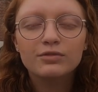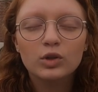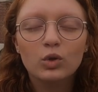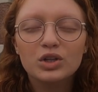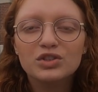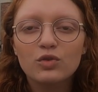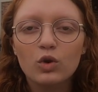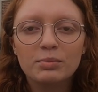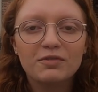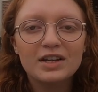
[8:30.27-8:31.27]
floors
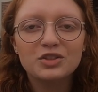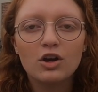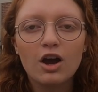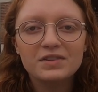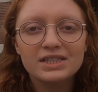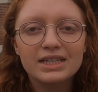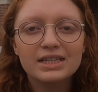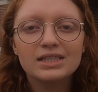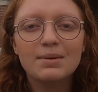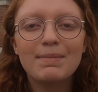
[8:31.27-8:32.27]
for professor offices, uh,